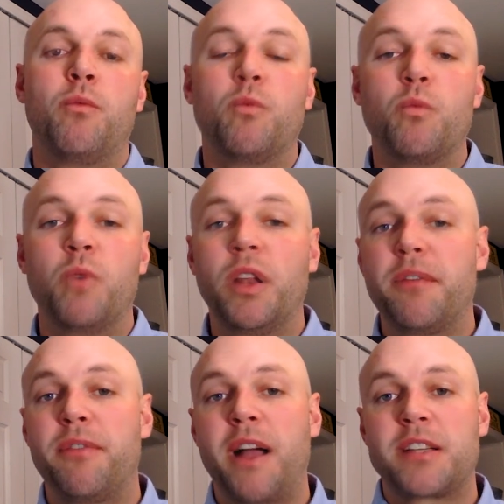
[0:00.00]
really
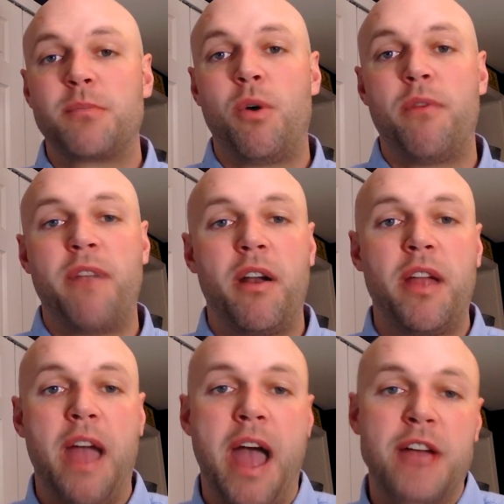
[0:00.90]
flexible,
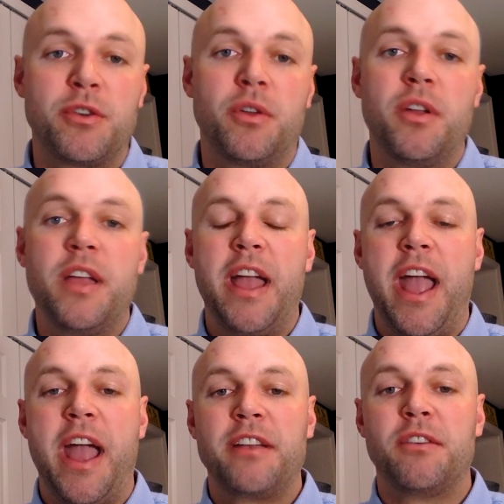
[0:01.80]
very agile,
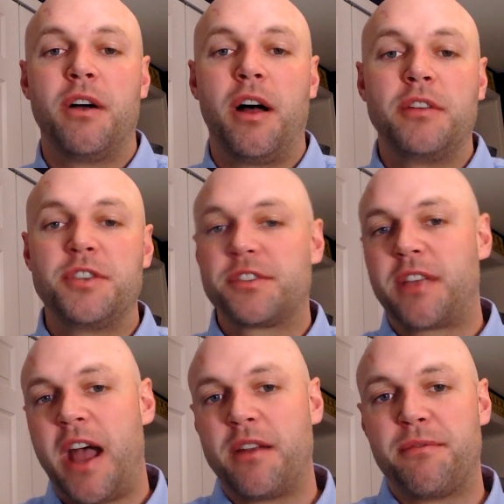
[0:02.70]
and just
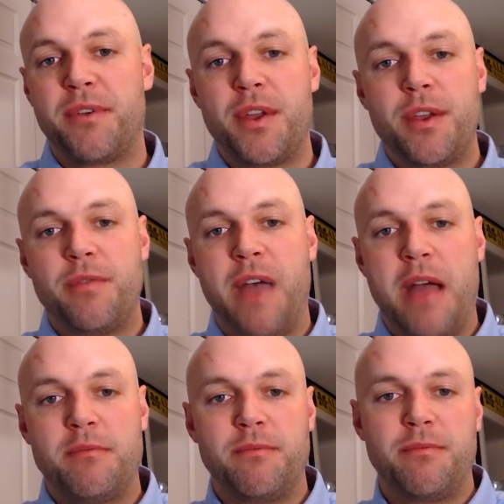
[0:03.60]
kind of
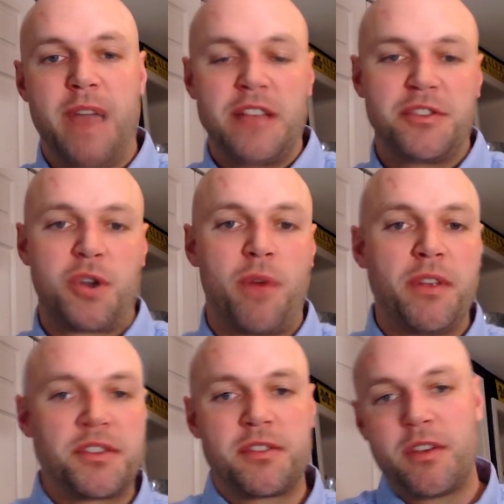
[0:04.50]
that
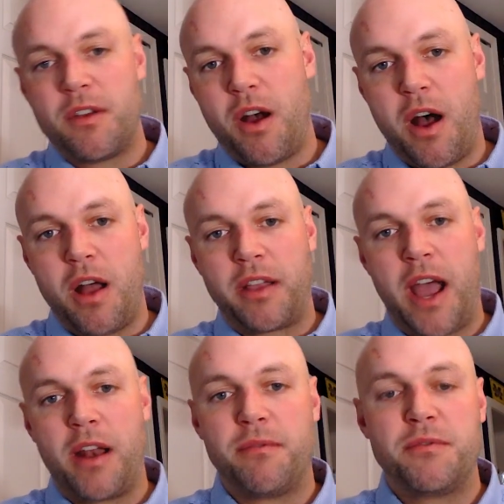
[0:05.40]
service
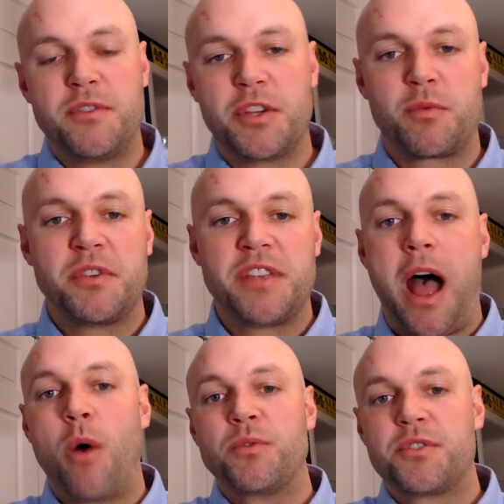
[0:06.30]
kind of just
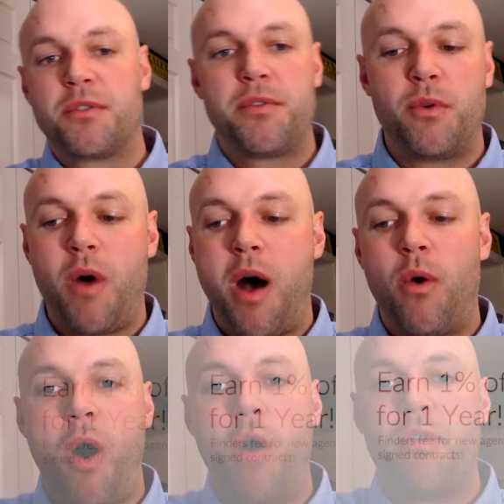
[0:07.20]
resounds throughout all